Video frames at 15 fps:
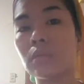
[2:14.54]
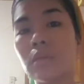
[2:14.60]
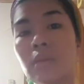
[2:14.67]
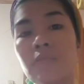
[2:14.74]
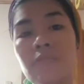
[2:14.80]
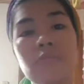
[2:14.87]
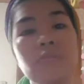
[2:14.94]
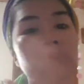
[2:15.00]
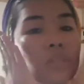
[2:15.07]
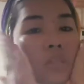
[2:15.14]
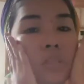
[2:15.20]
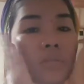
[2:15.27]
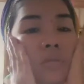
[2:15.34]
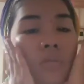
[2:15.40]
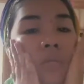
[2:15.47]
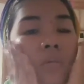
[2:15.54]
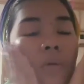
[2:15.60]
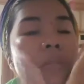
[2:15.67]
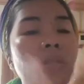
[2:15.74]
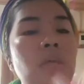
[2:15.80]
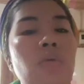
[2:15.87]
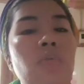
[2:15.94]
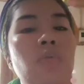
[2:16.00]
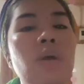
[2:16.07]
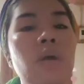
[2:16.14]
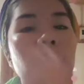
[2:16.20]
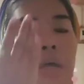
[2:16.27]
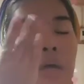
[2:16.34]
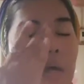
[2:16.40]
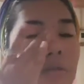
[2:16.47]
if you just want a
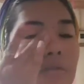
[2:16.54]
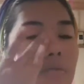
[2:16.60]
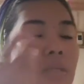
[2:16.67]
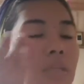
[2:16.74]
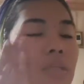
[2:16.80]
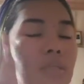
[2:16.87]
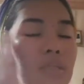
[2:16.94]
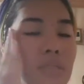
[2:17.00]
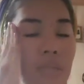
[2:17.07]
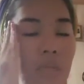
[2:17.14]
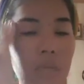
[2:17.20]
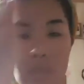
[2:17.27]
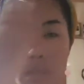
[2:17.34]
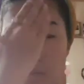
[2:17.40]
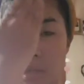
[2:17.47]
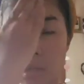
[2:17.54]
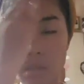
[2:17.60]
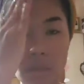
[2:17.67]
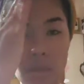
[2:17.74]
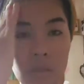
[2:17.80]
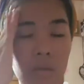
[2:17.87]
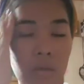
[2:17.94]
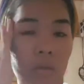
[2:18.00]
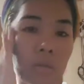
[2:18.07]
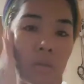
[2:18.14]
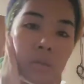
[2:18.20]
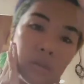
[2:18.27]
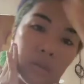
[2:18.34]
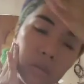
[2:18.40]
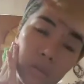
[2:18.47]
well hydrated skin,
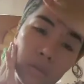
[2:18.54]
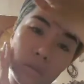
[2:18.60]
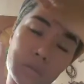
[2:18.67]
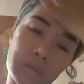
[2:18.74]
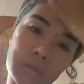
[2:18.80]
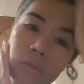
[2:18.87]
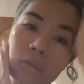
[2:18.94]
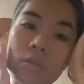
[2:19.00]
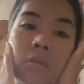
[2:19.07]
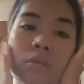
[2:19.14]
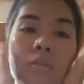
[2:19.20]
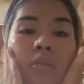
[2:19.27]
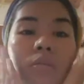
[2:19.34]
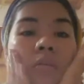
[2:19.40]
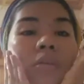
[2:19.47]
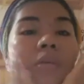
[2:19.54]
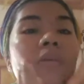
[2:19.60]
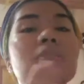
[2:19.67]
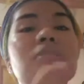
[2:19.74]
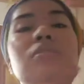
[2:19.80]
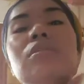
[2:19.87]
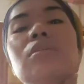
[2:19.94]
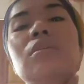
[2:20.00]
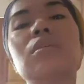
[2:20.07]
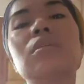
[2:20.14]
you could do this.